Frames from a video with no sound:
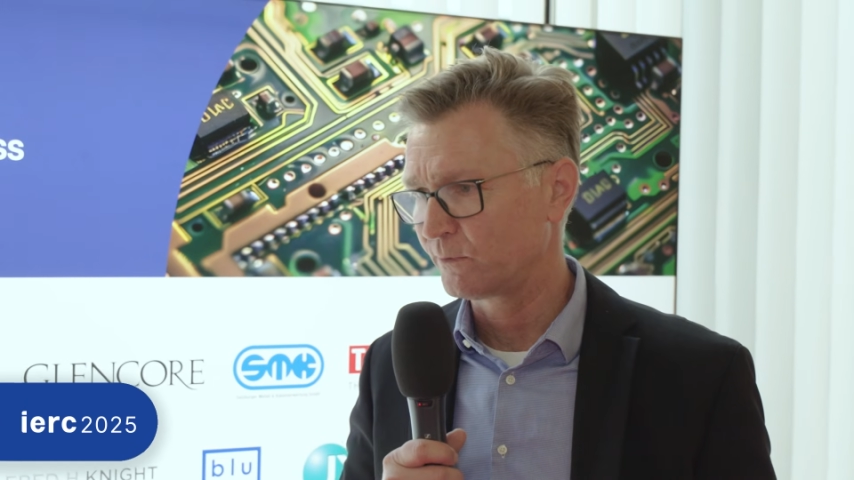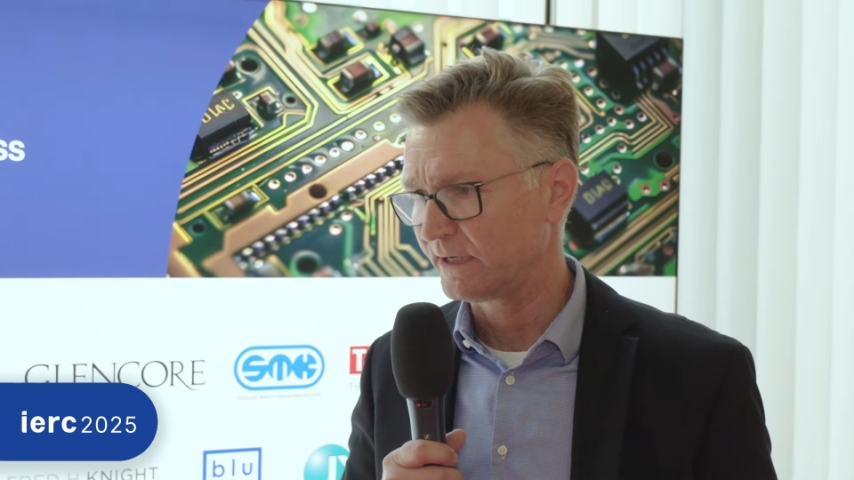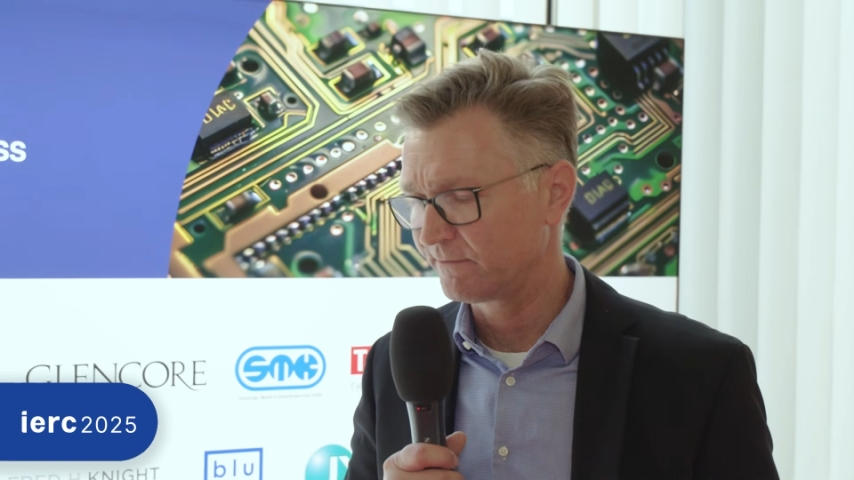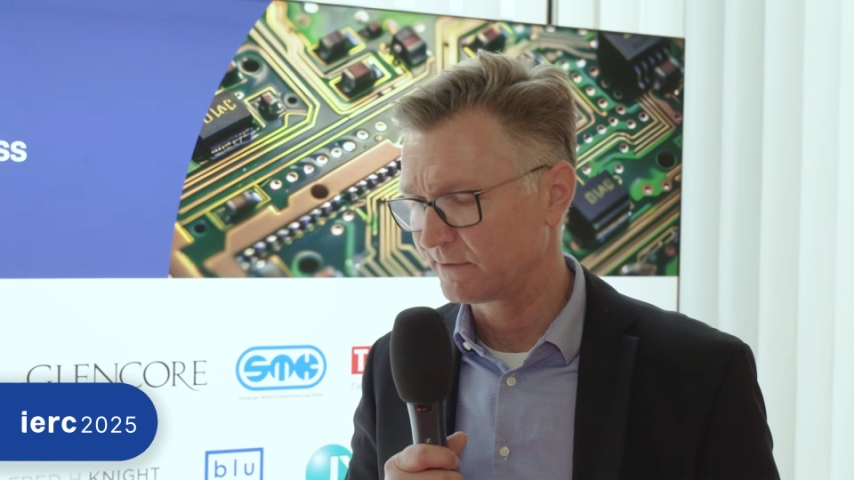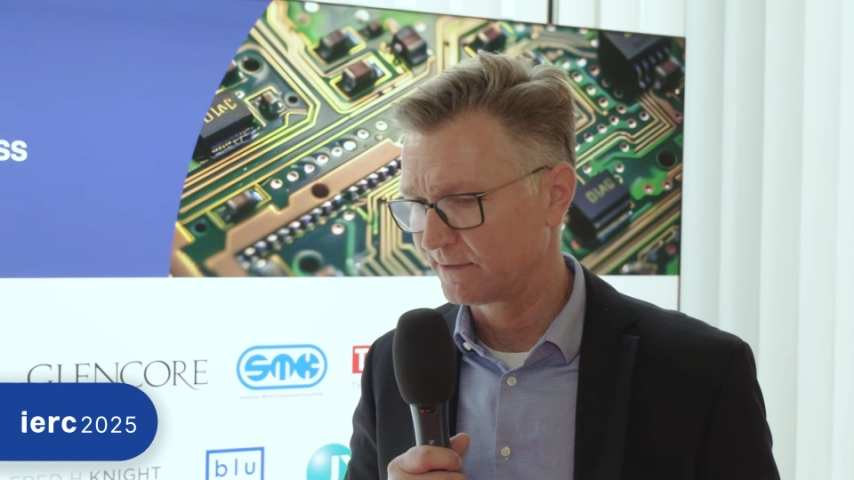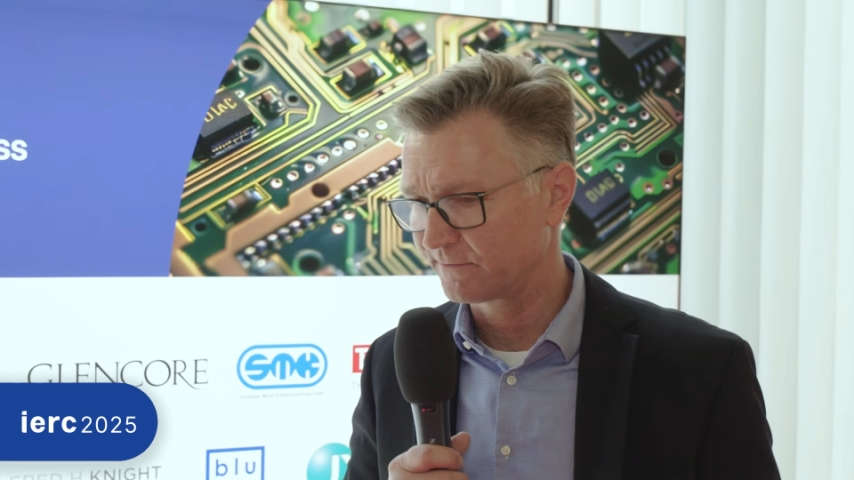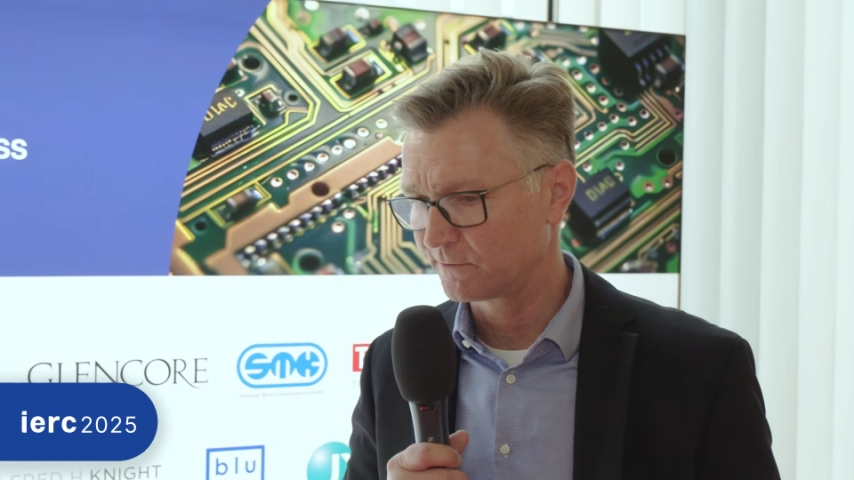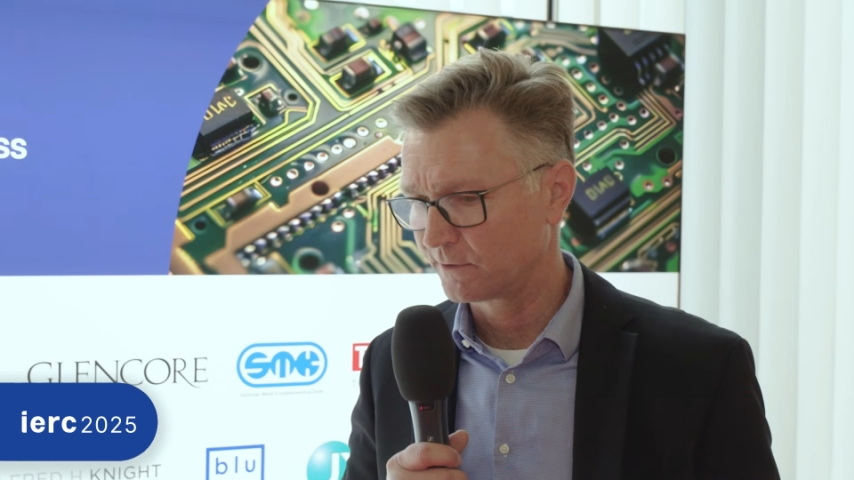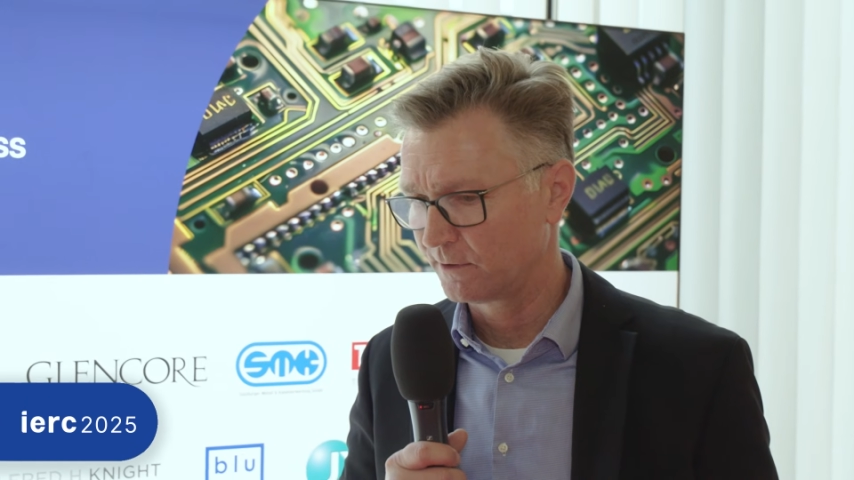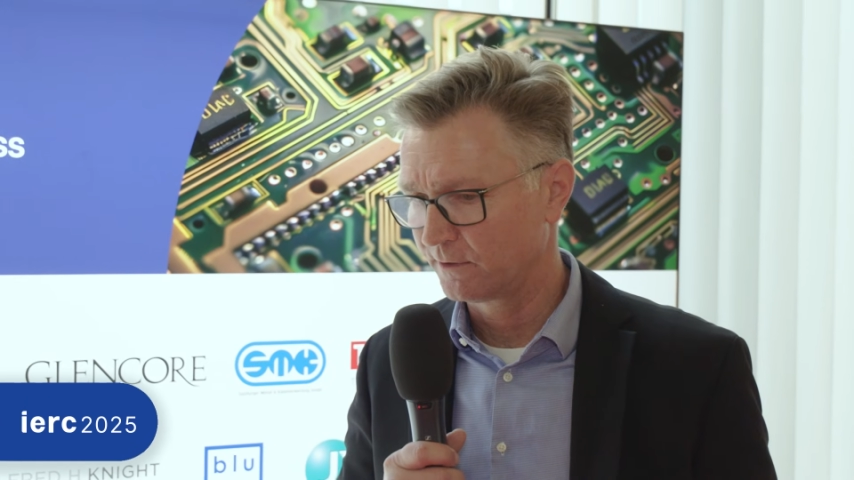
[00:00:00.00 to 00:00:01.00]
we even have
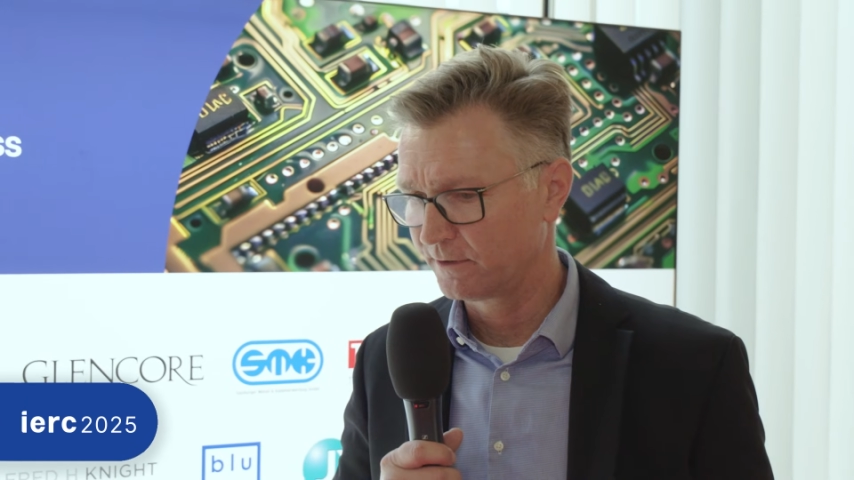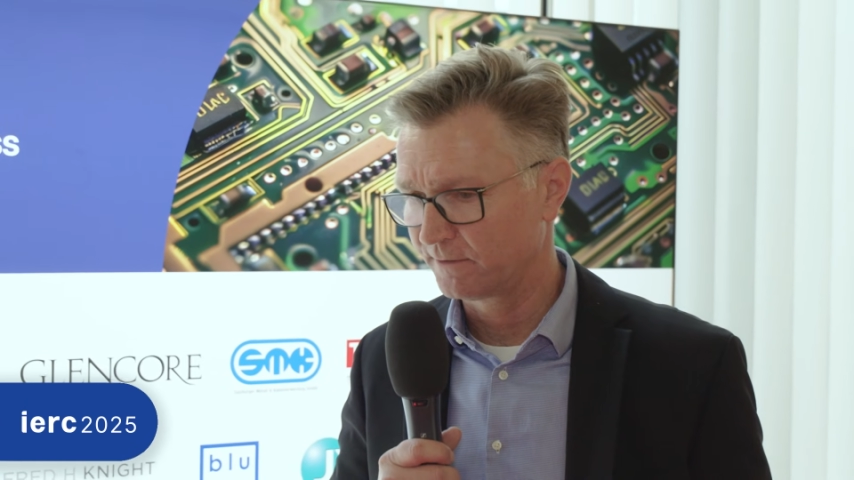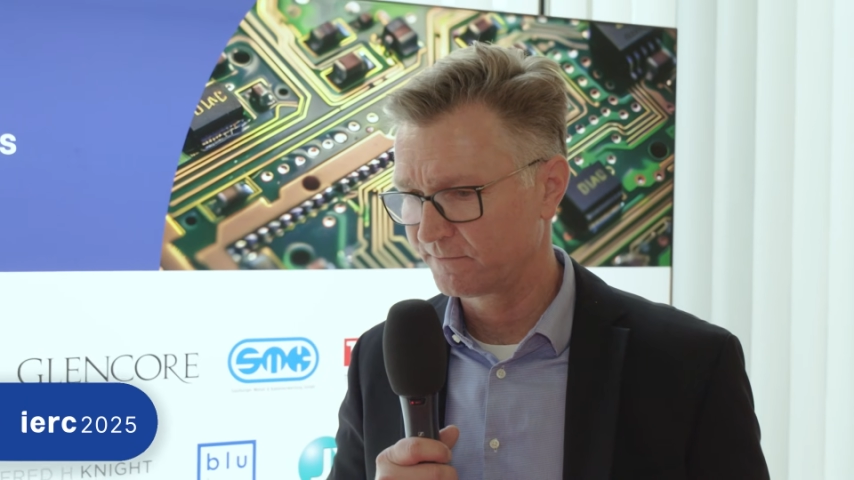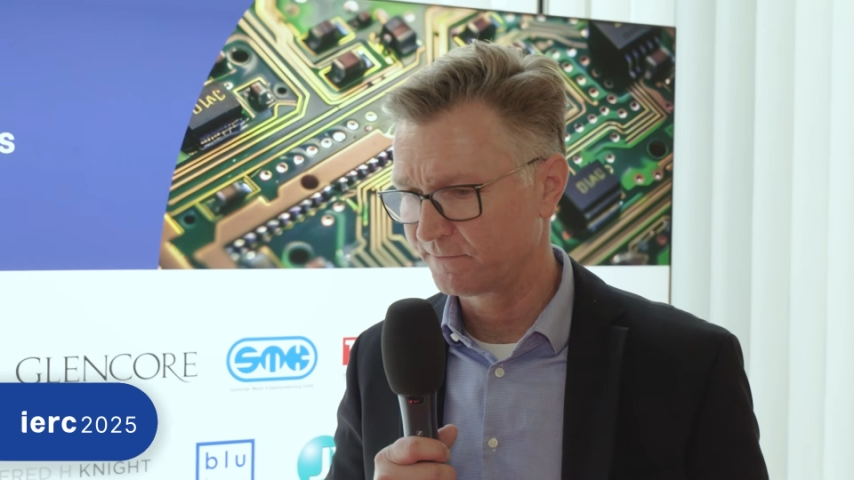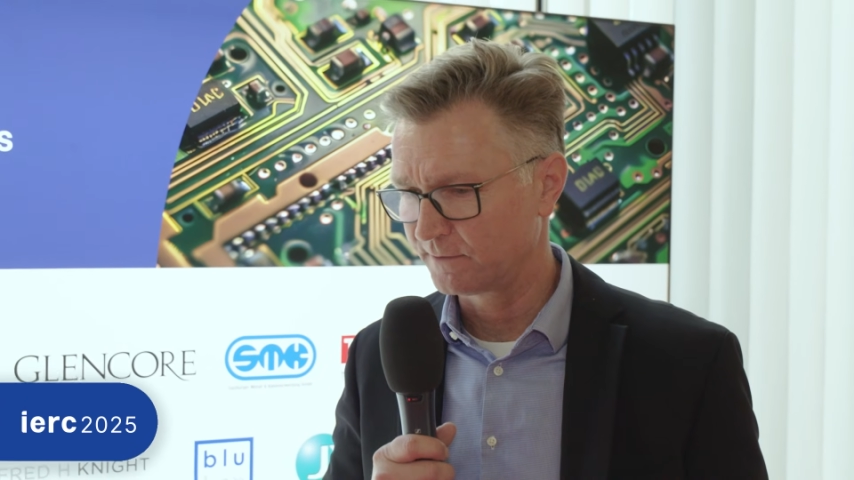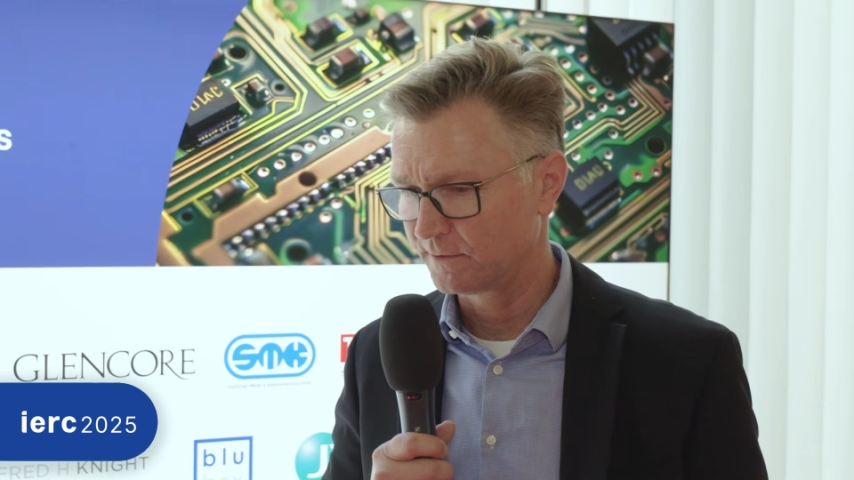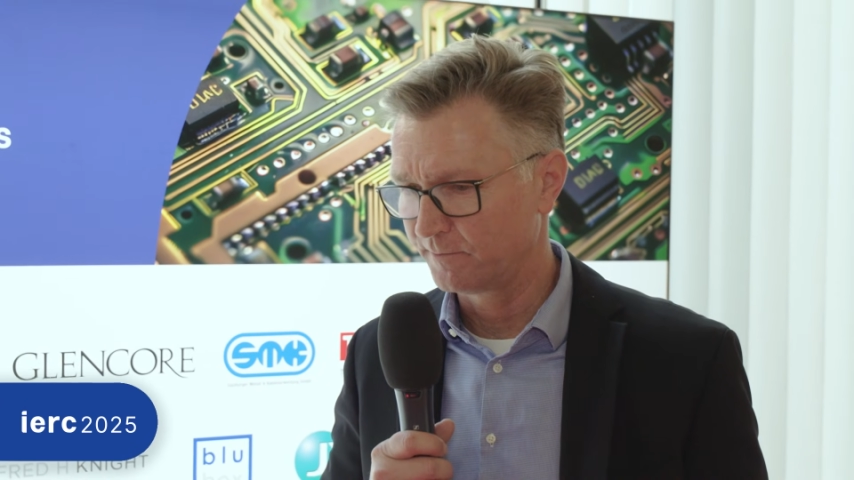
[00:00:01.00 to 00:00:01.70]
got a lot of